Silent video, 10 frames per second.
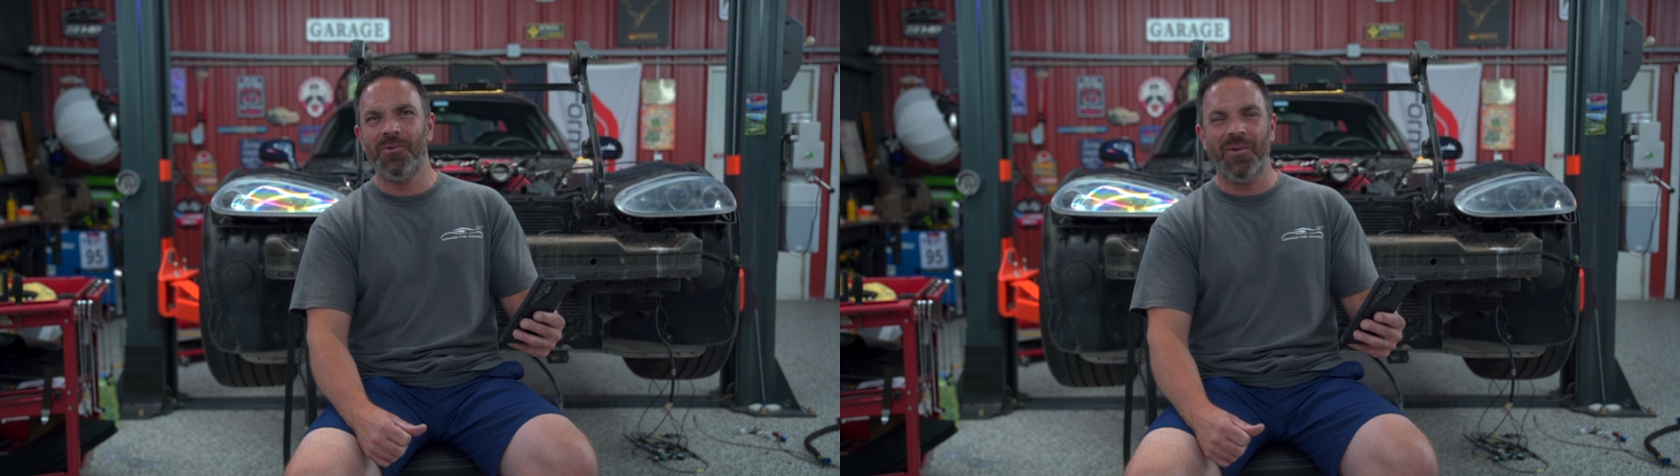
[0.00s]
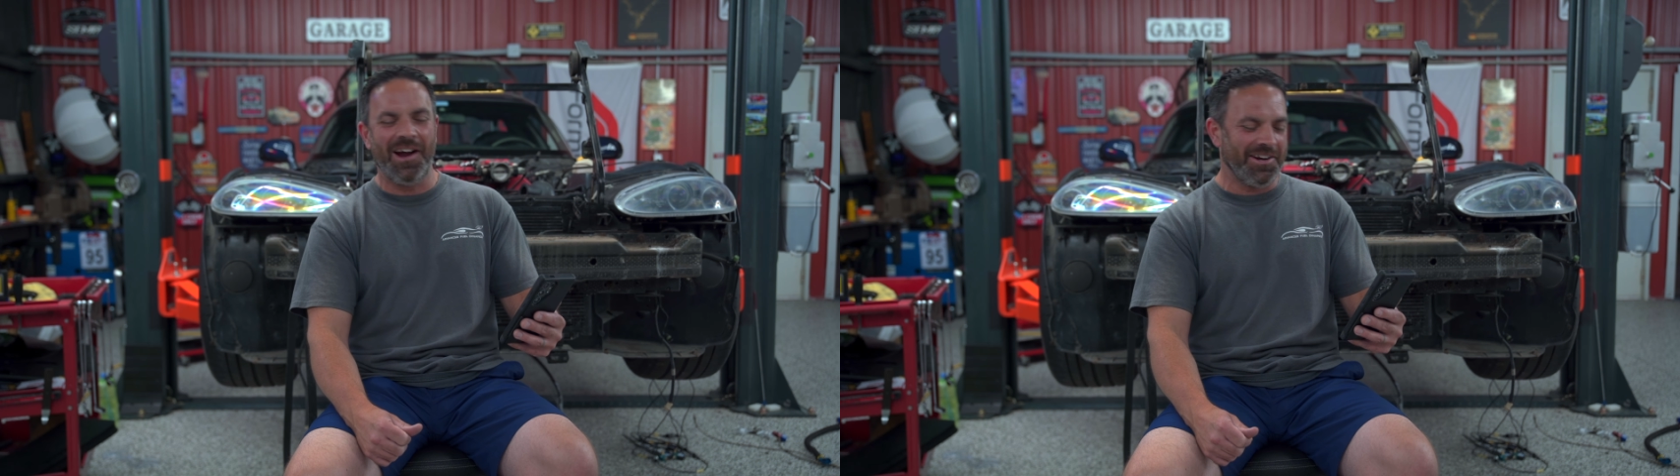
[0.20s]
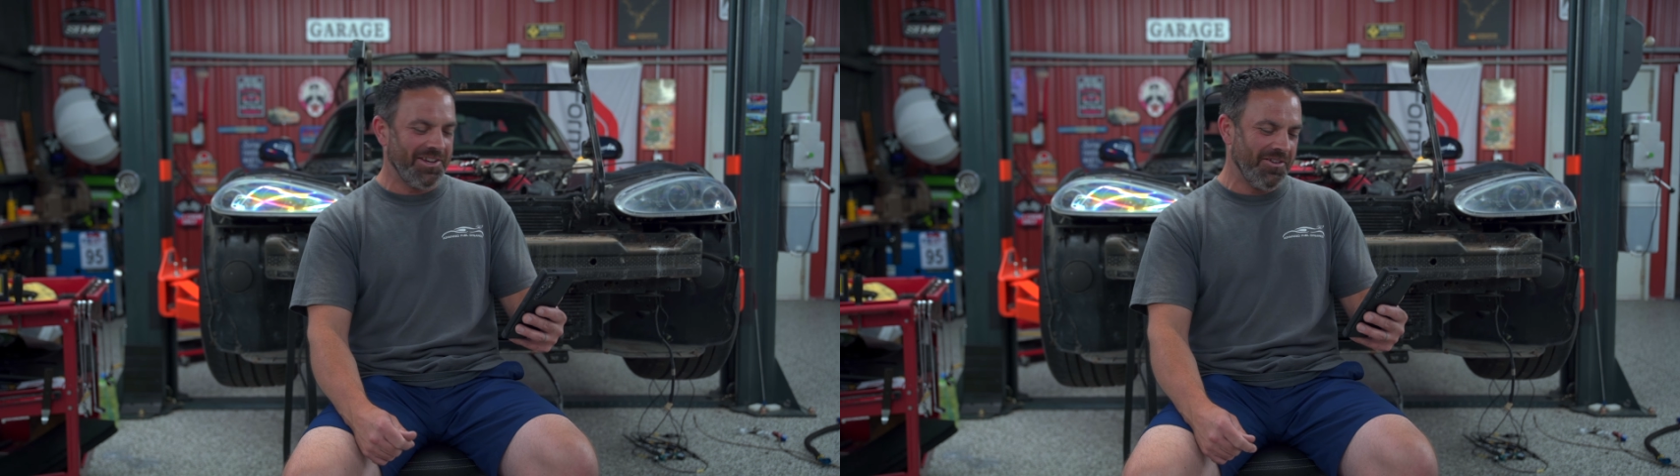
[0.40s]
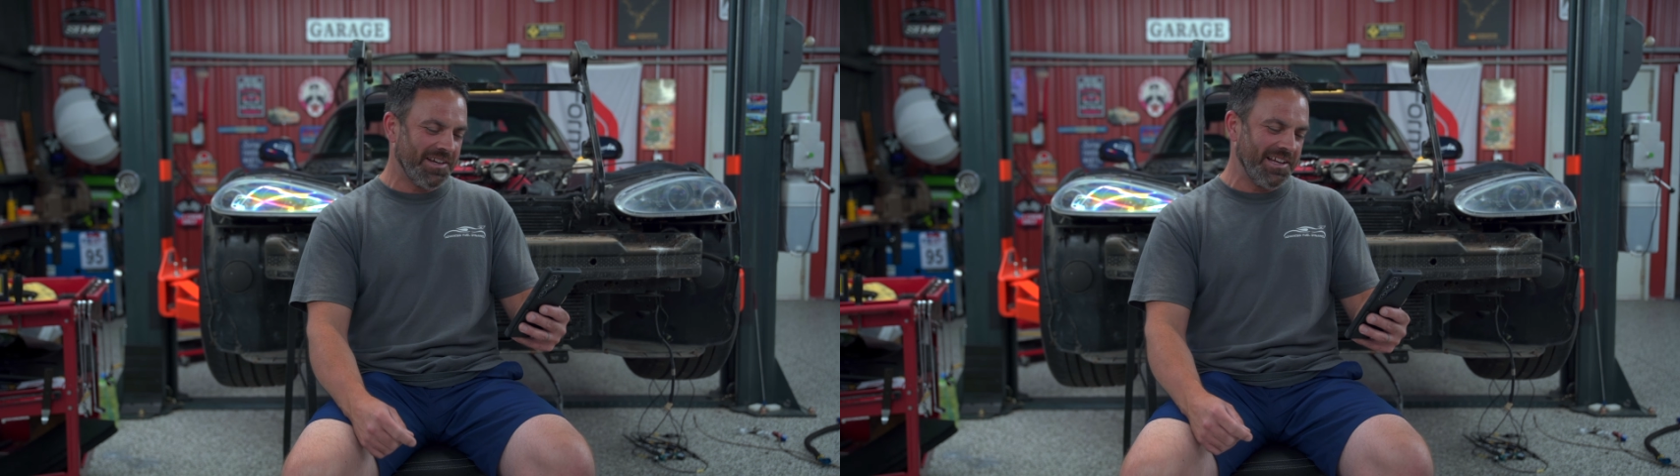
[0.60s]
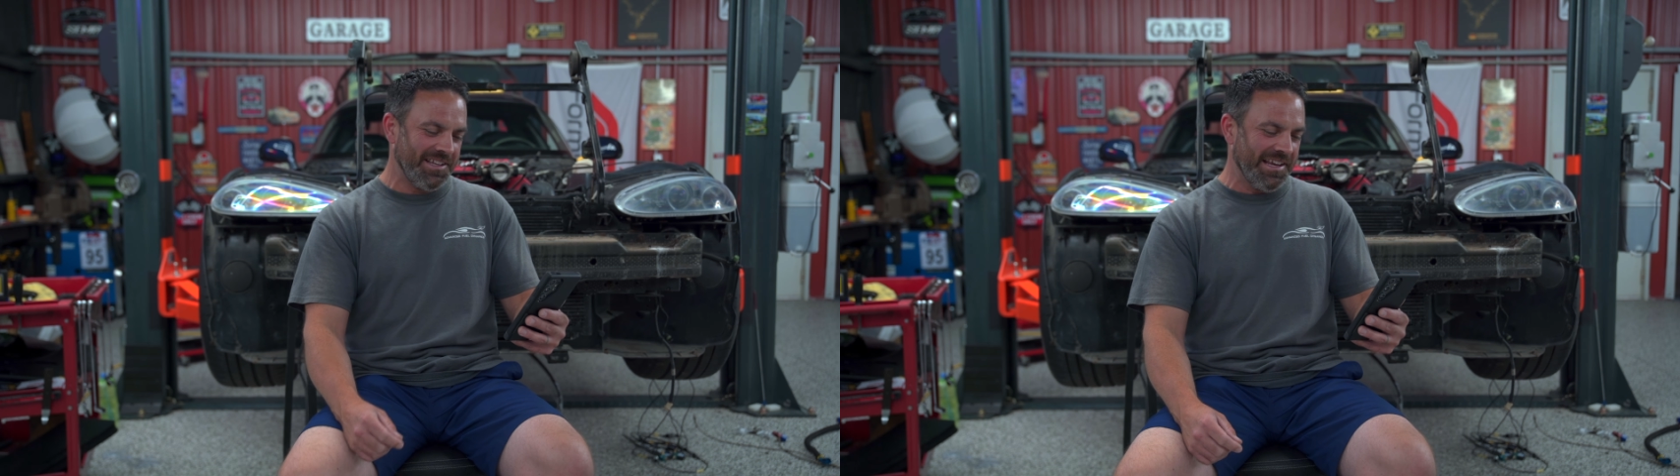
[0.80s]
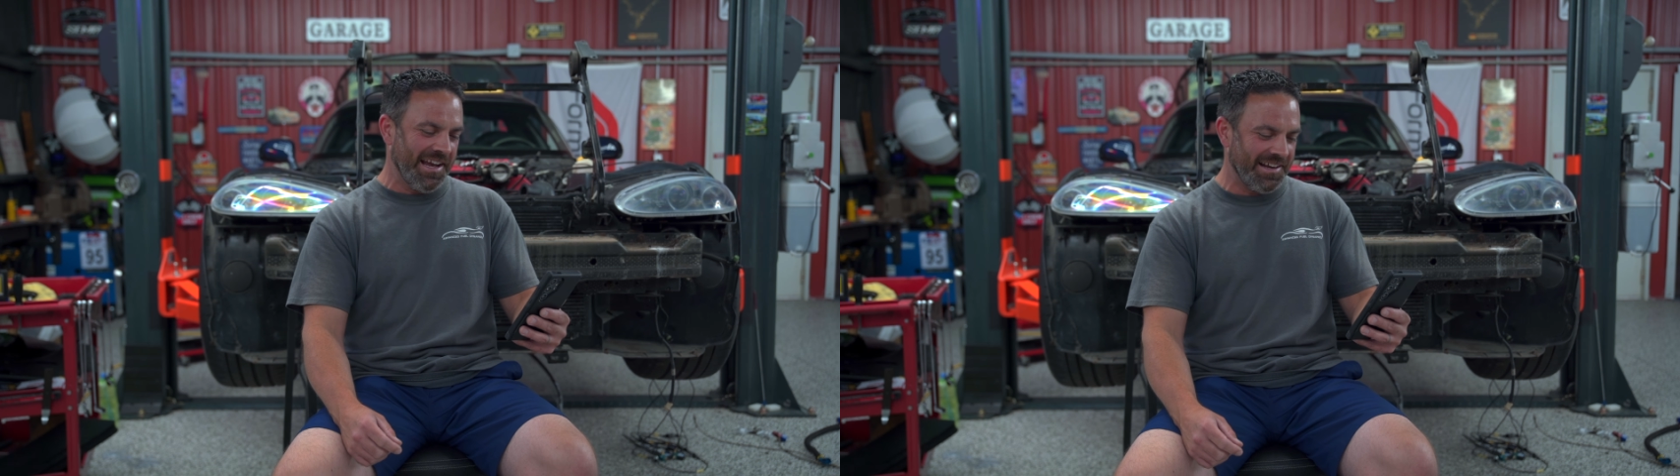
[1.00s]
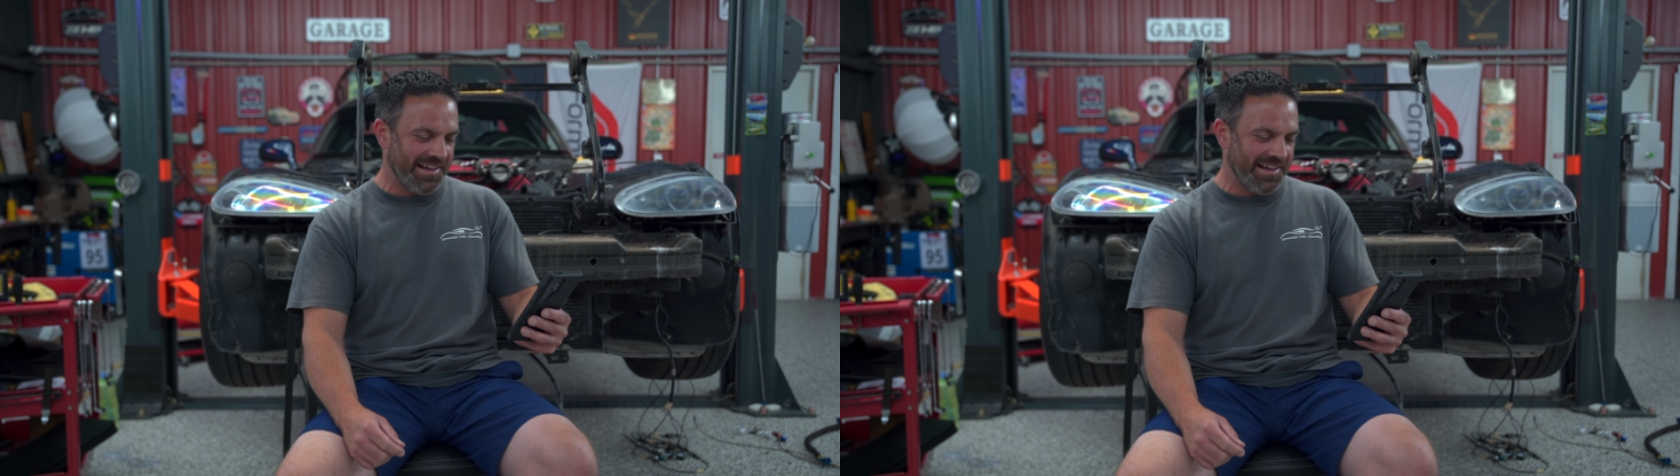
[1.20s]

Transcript: where you can get